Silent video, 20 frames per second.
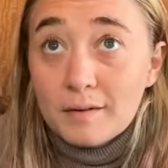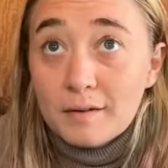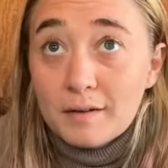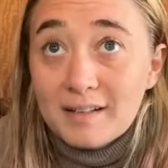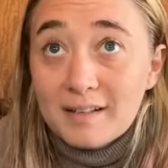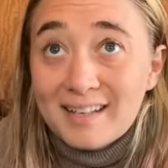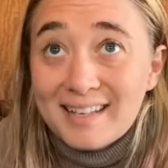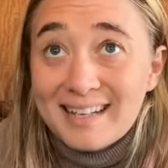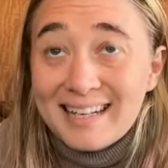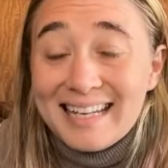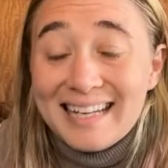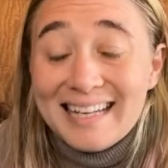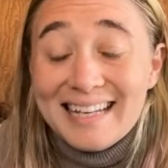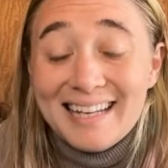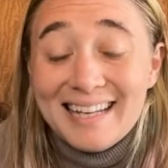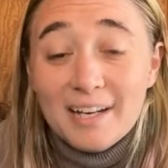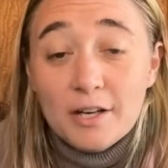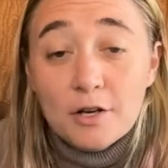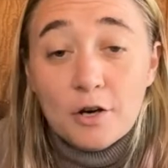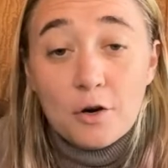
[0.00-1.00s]
an
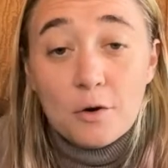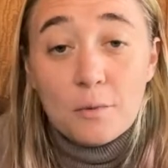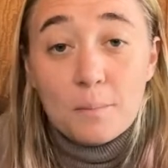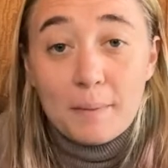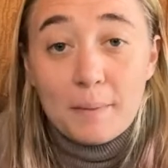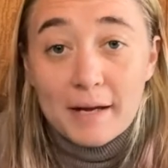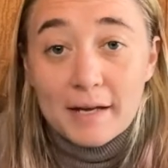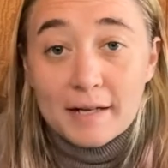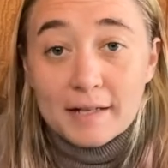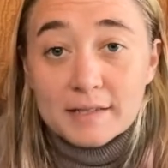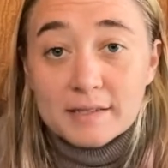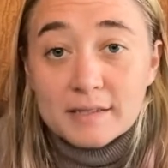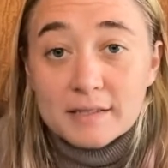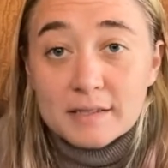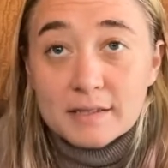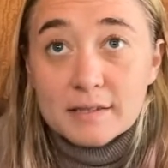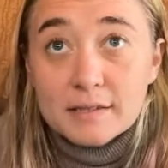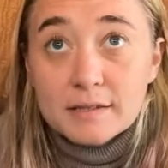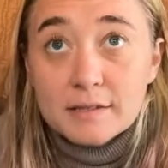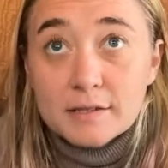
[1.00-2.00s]

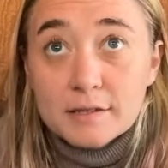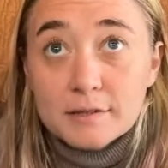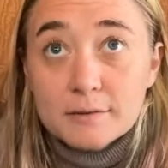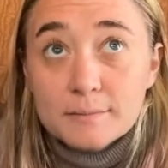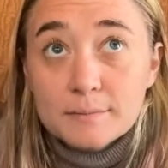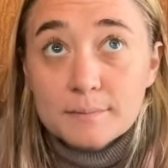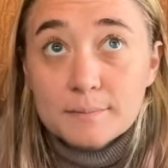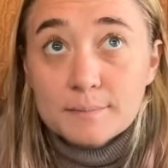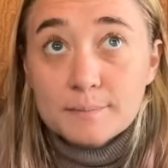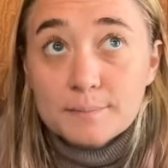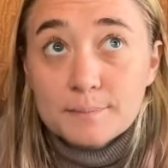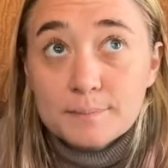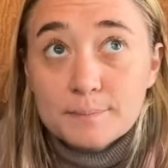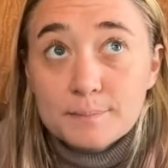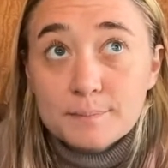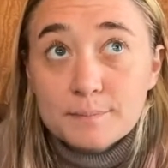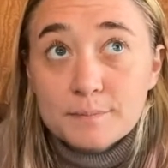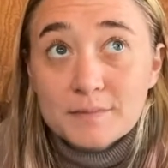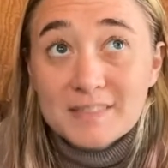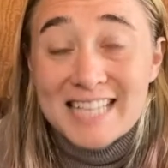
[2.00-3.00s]
ego-based
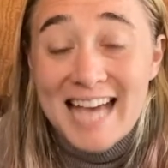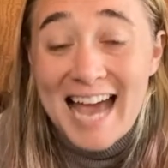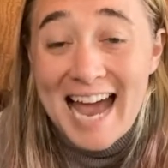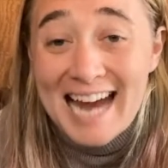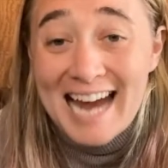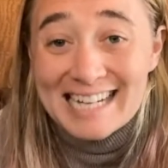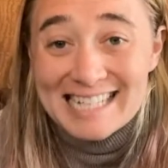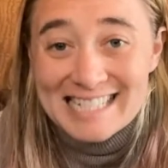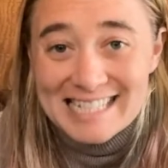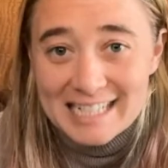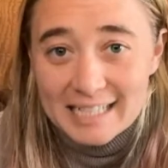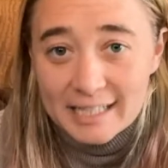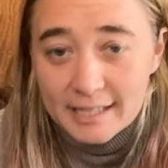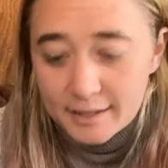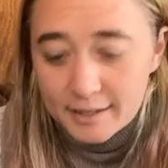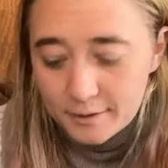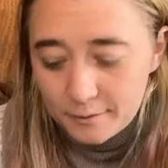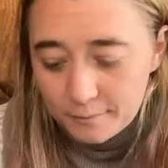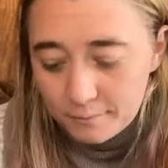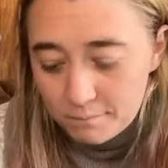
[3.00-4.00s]
tactic,
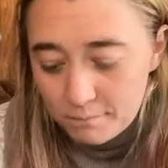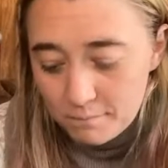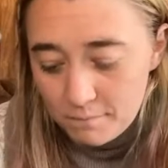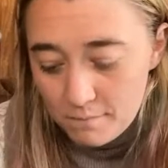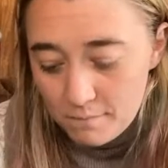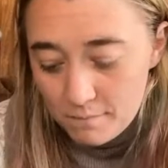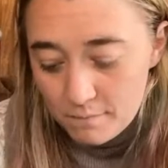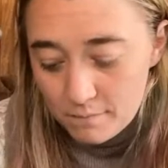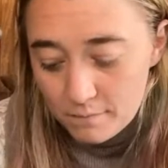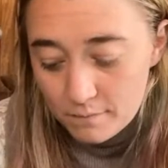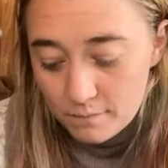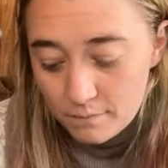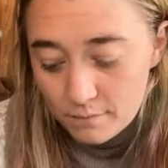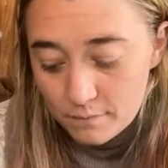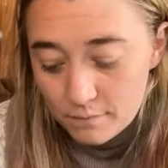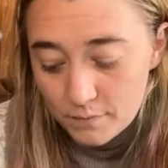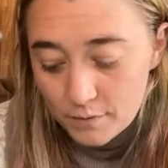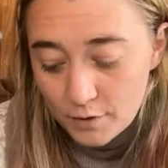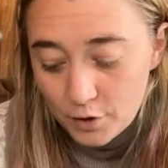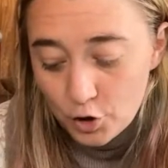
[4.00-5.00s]

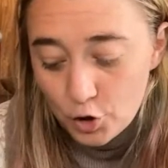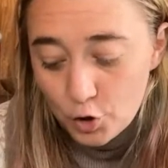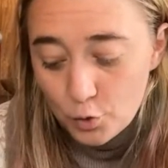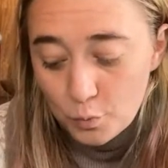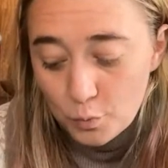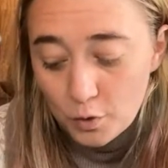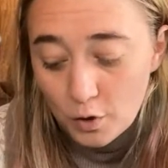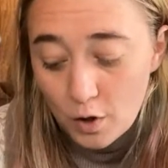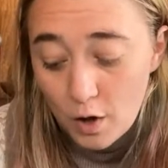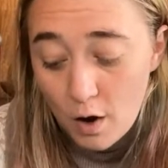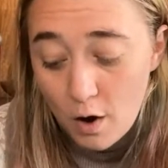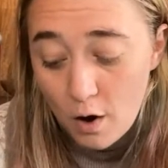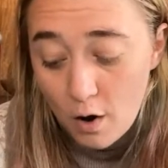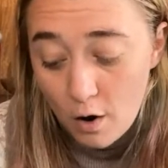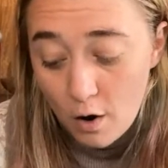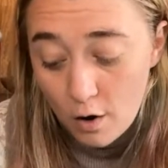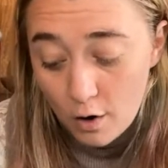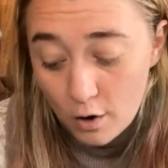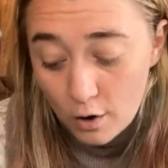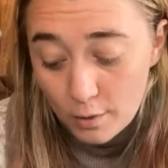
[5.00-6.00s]
you will
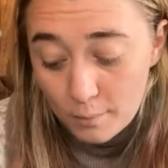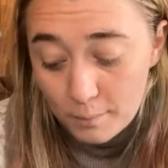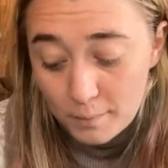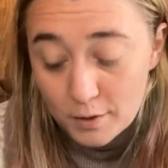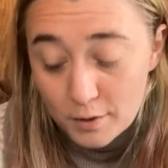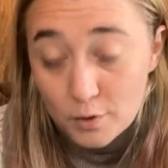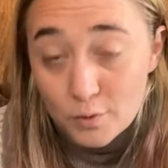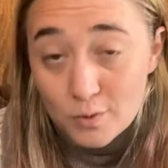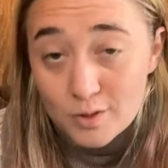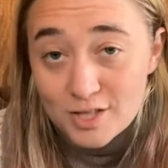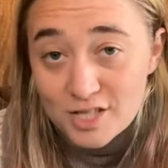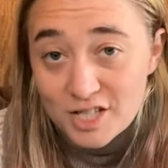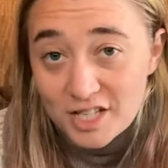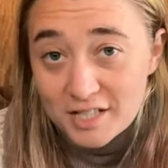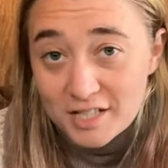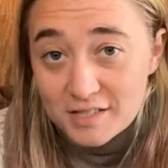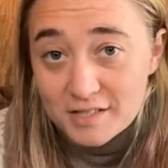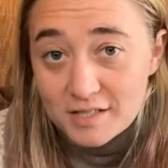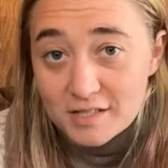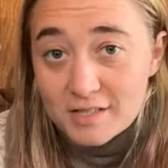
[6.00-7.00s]
harm your
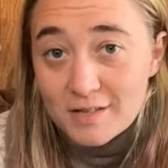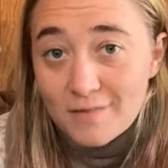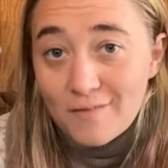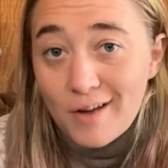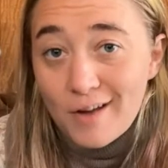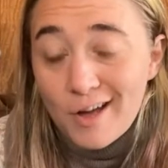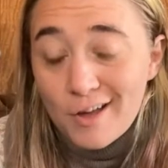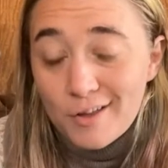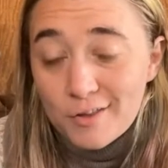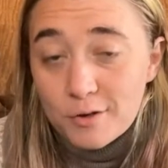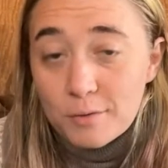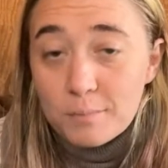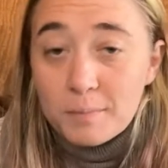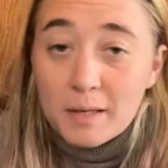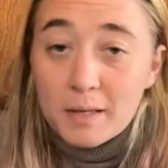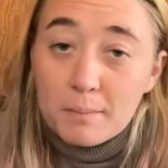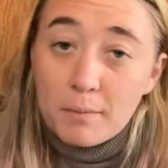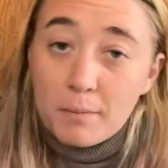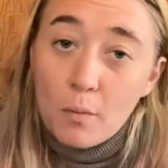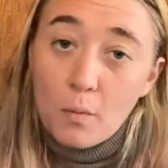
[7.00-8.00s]
chances of other
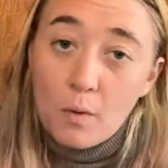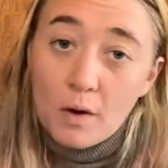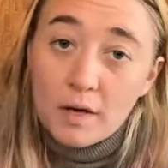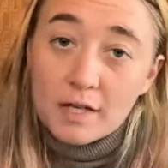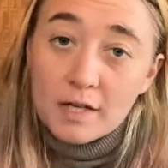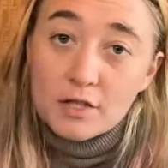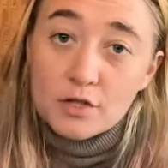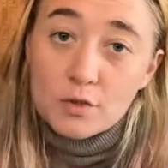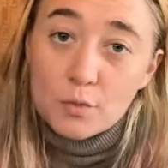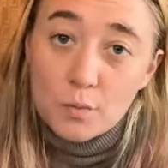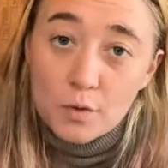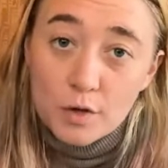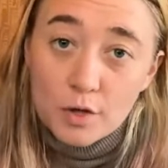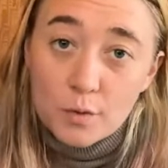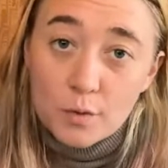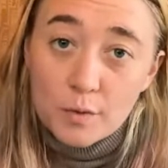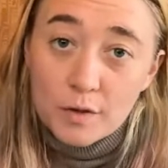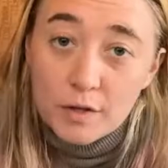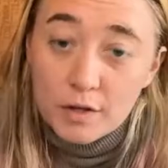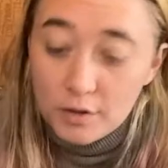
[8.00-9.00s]
people wanting to work
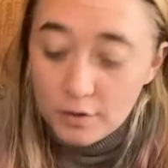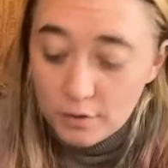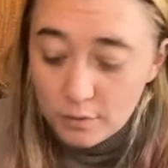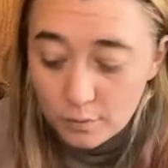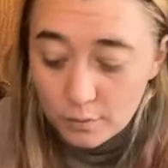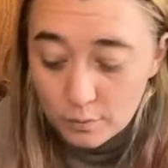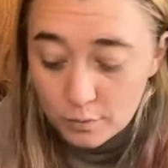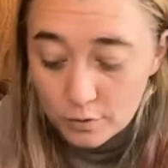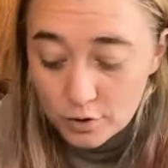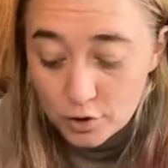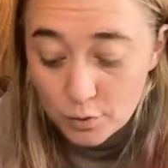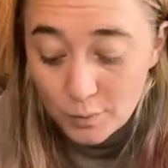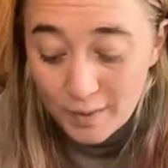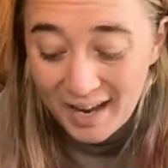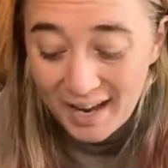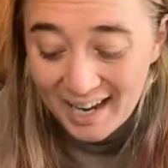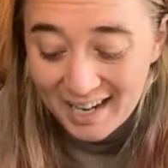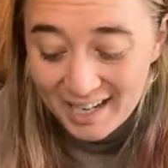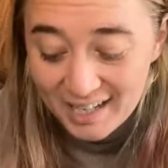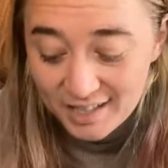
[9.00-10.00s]
with you, to
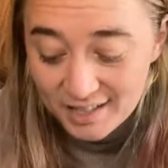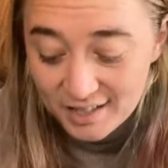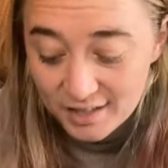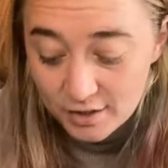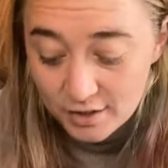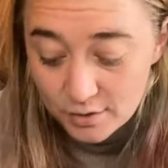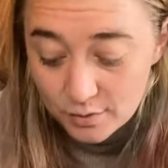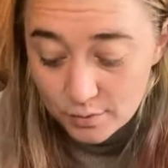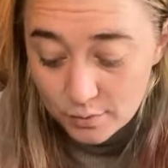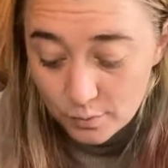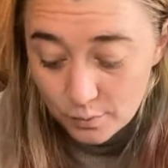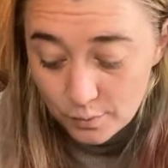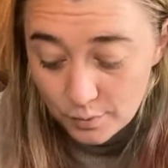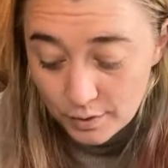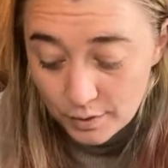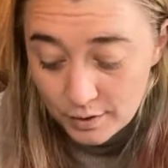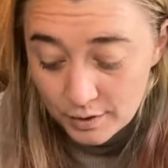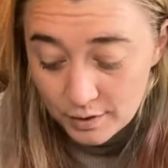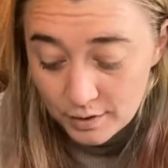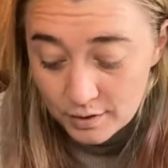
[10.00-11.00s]
aid you,
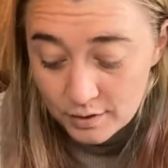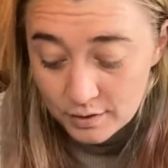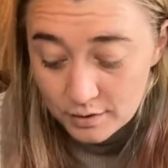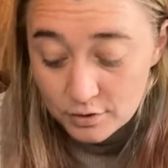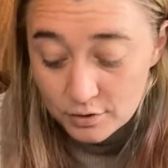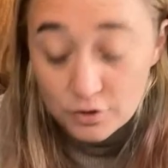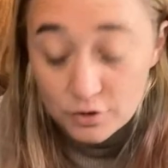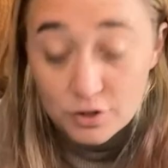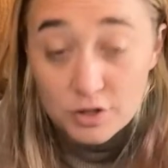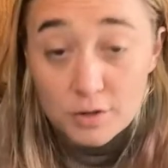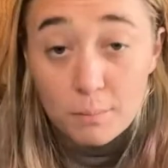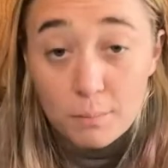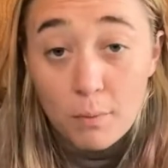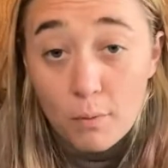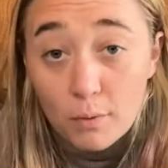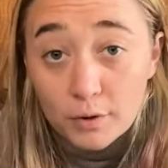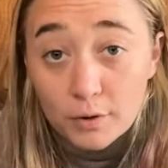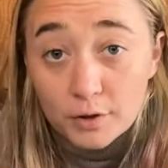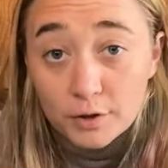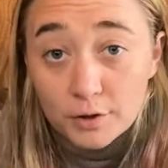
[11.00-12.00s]
to
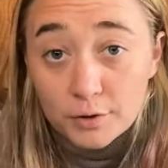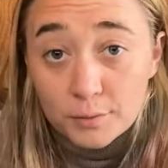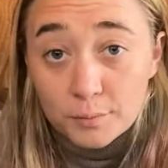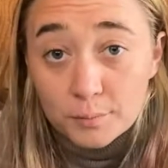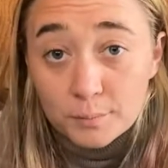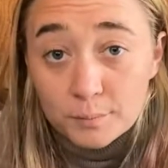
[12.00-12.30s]
support you.